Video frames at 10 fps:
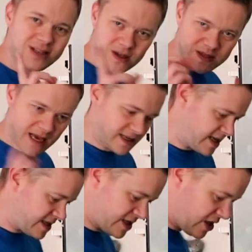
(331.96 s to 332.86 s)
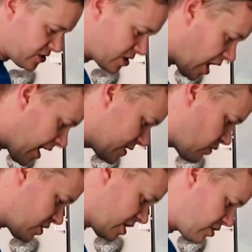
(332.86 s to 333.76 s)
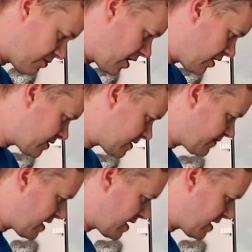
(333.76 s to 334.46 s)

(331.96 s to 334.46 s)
not sexist. She just likes washing up pots.